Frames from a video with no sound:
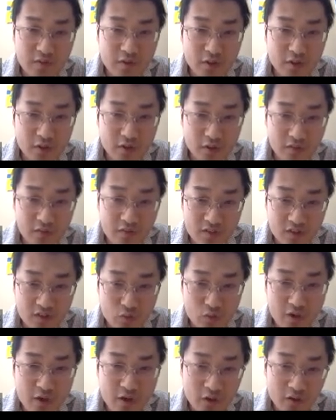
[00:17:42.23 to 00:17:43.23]
the
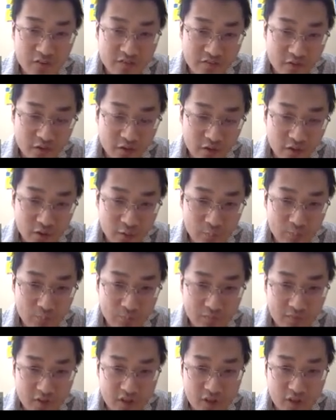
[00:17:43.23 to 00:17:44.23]
square of the
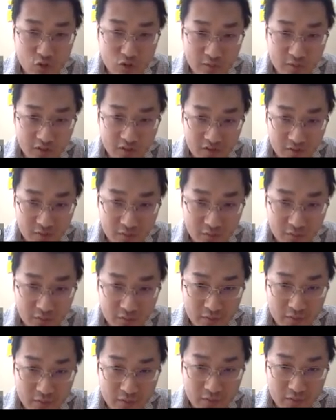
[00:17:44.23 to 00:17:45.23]
increment
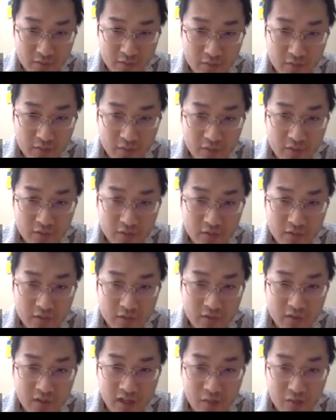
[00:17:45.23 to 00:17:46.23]

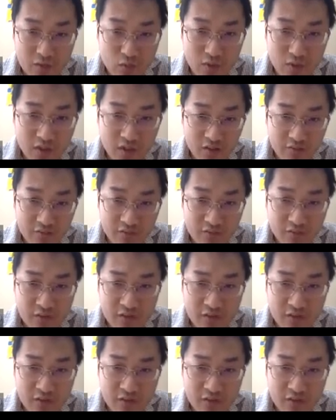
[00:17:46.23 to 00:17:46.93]
times 1/2,